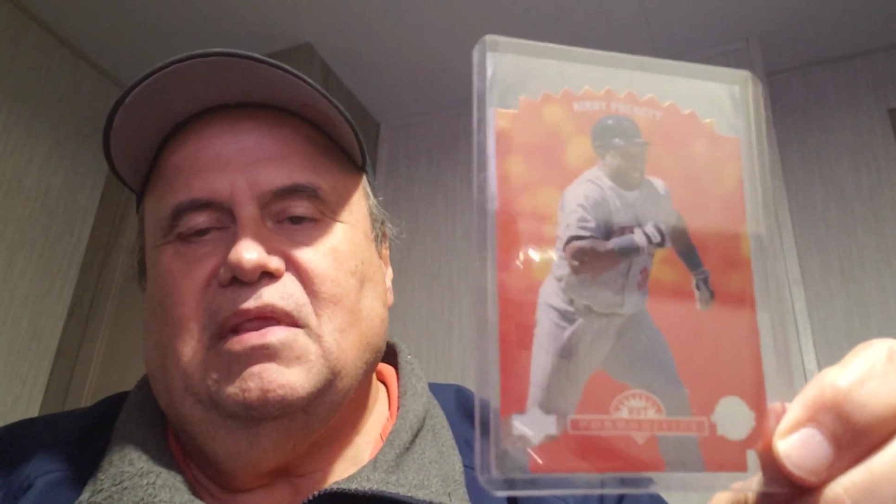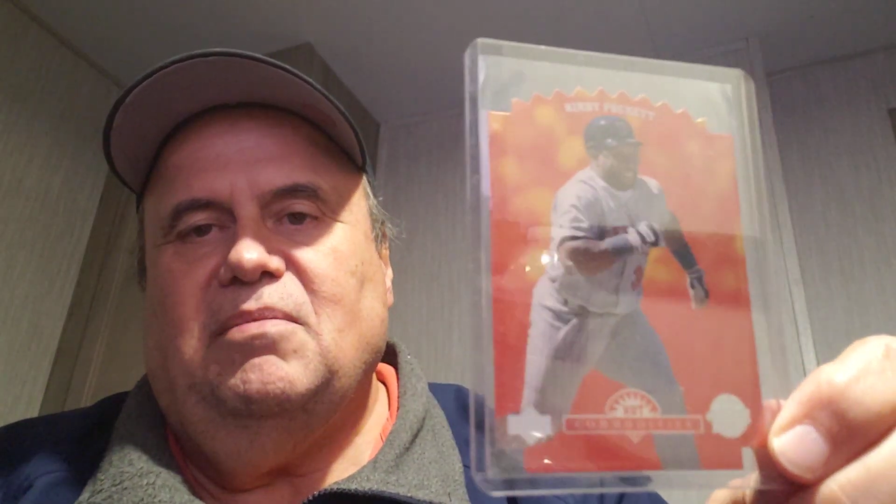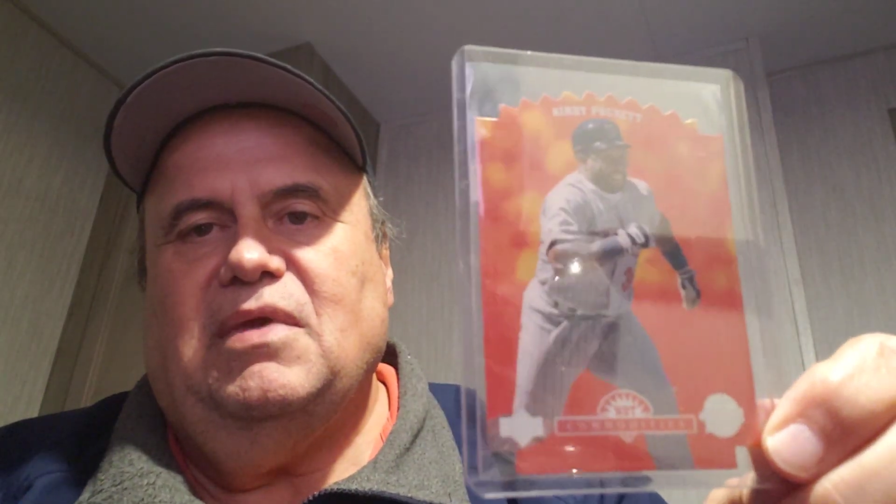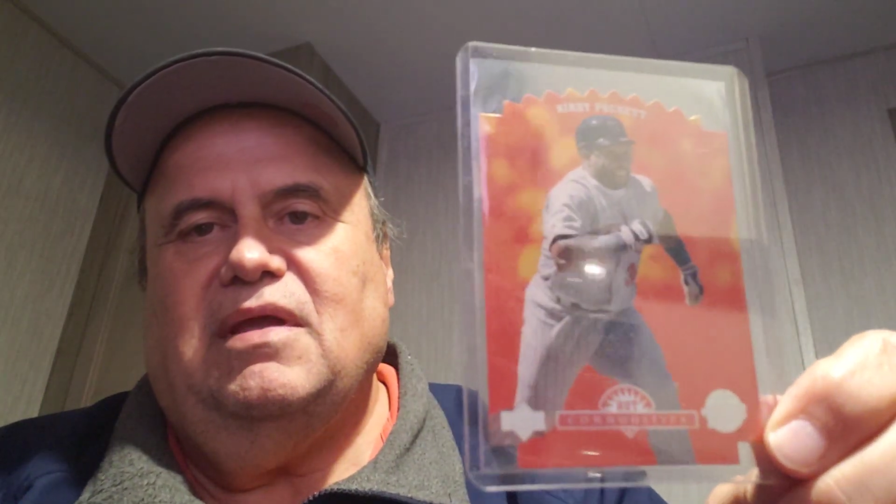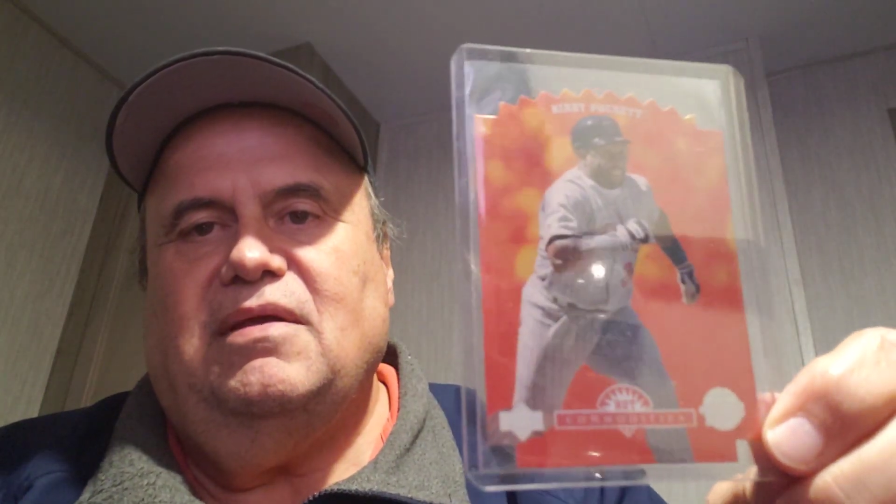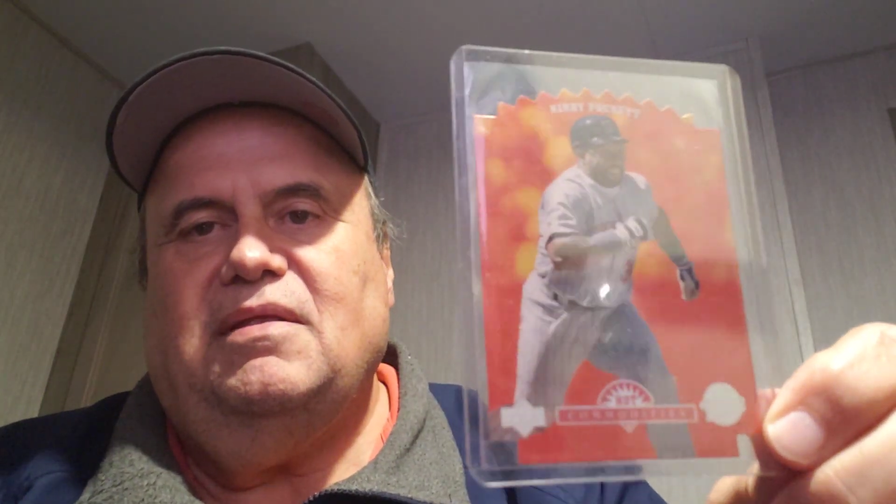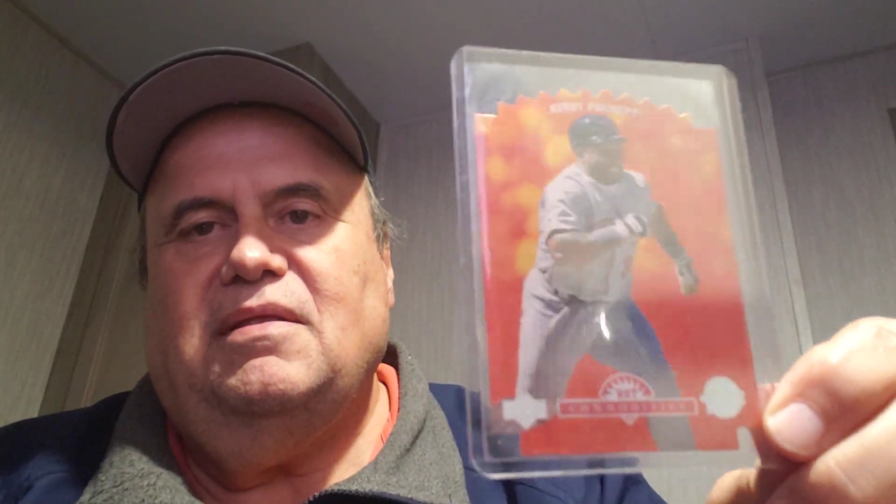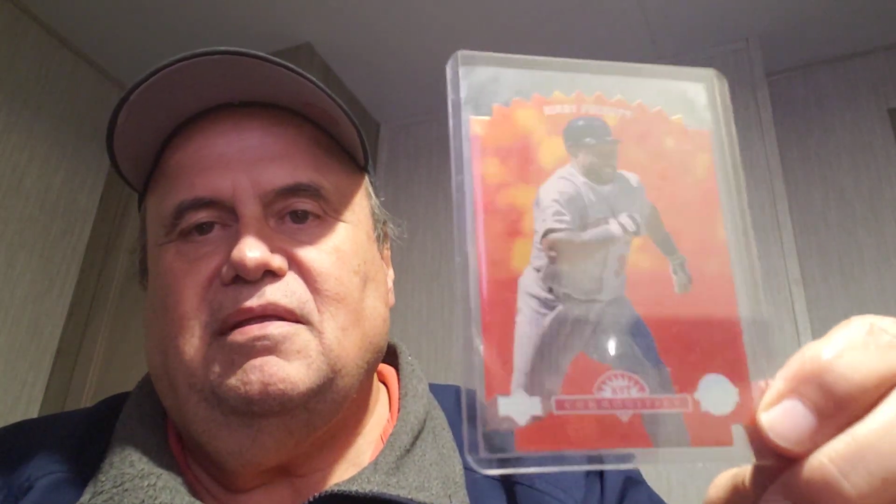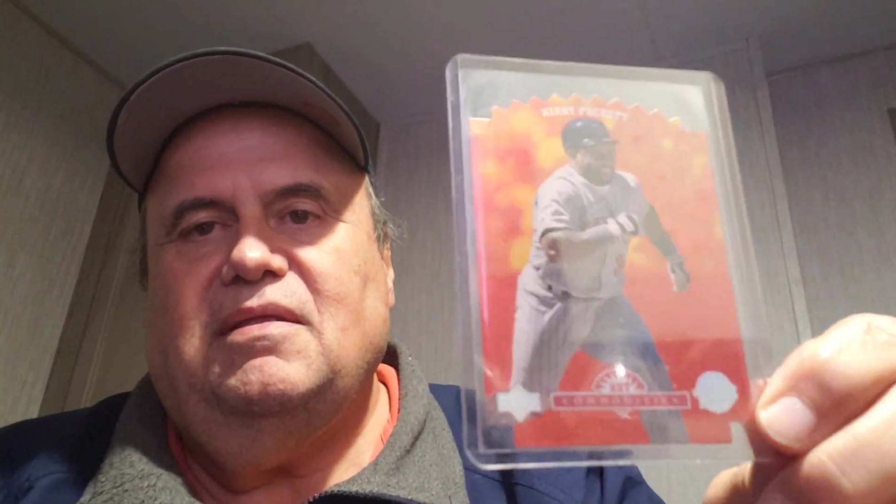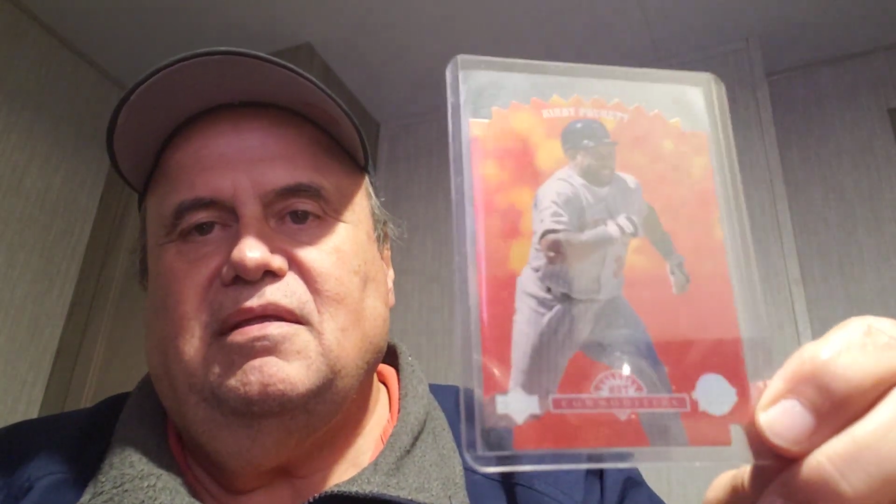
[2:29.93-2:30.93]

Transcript: in the mail.